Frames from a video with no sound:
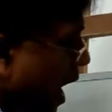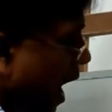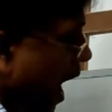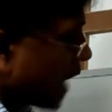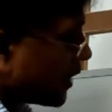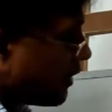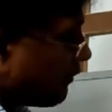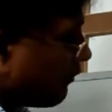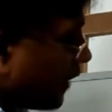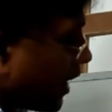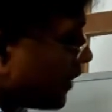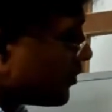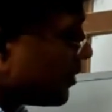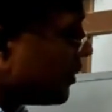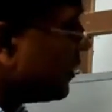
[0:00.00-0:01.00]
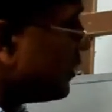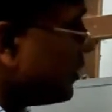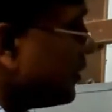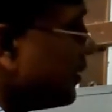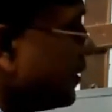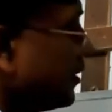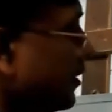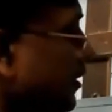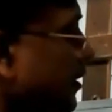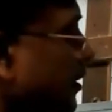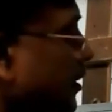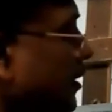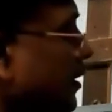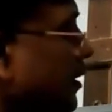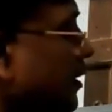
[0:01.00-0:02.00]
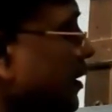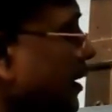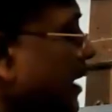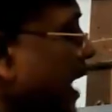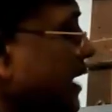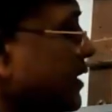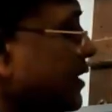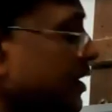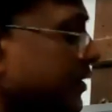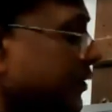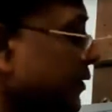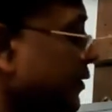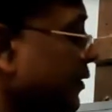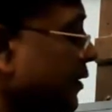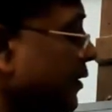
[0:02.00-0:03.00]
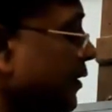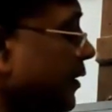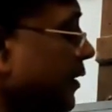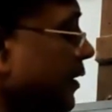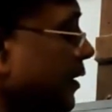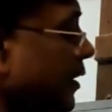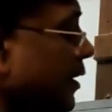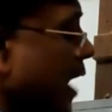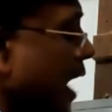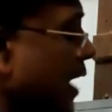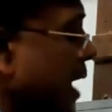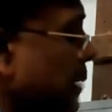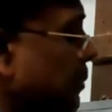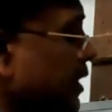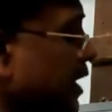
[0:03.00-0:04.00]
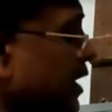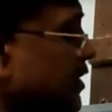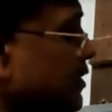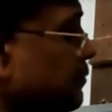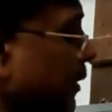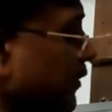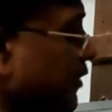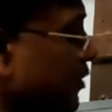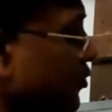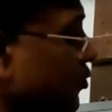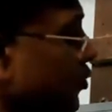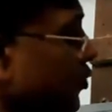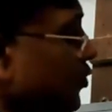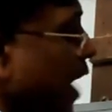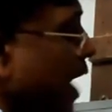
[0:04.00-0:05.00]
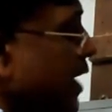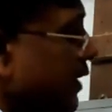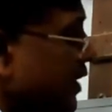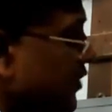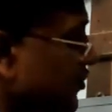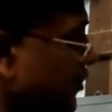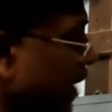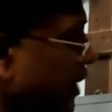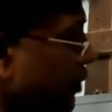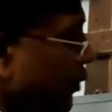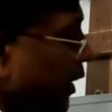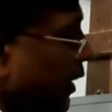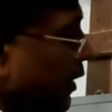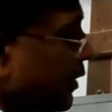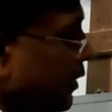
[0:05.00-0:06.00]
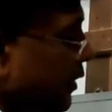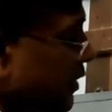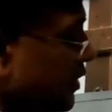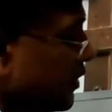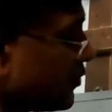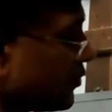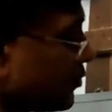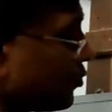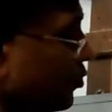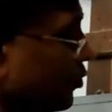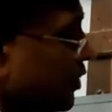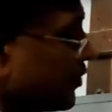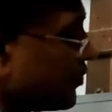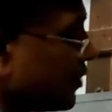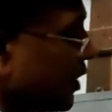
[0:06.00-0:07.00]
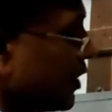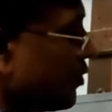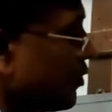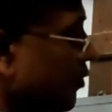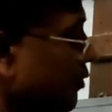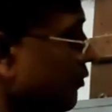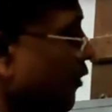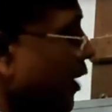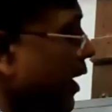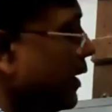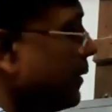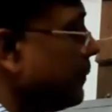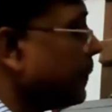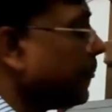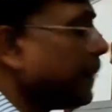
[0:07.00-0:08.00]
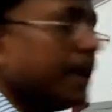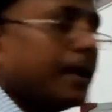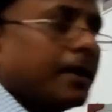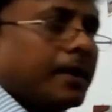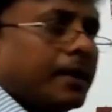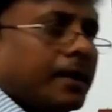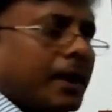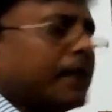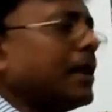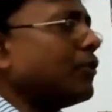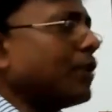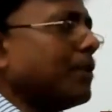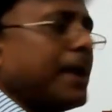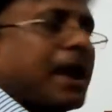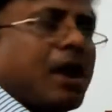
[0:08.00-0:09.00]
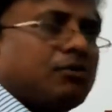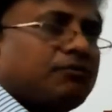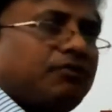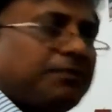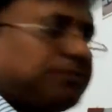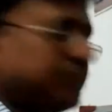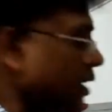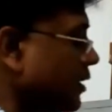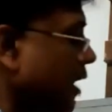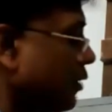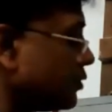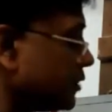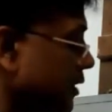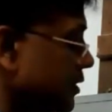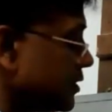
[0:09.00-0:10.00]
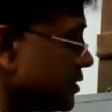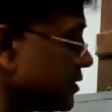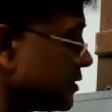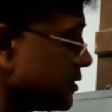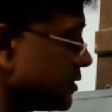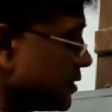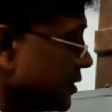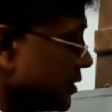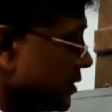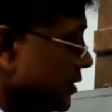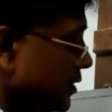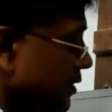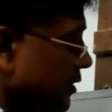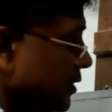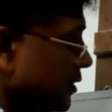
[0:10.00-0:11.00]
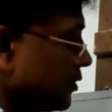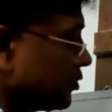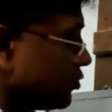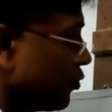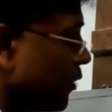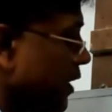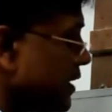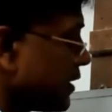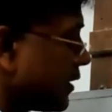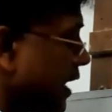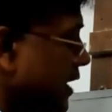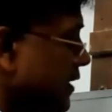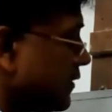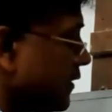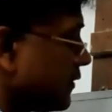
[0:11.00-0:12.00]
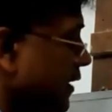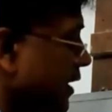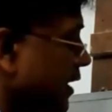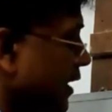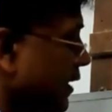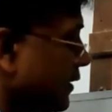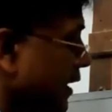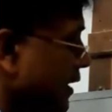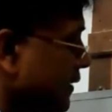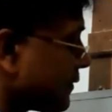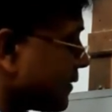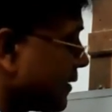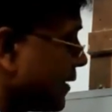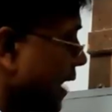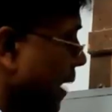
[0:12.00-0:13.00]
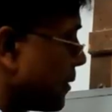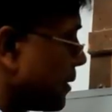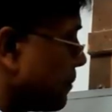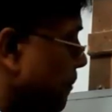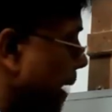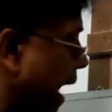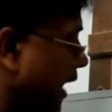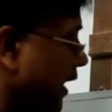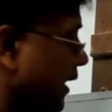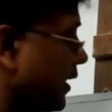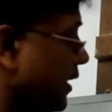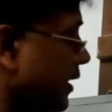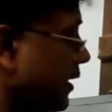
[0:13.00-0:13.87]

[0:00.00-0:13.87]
had a deflection like this, and everything is passing through directly straight away through this thin gold foil. And out of around 50,000, so one ray is there that is coming back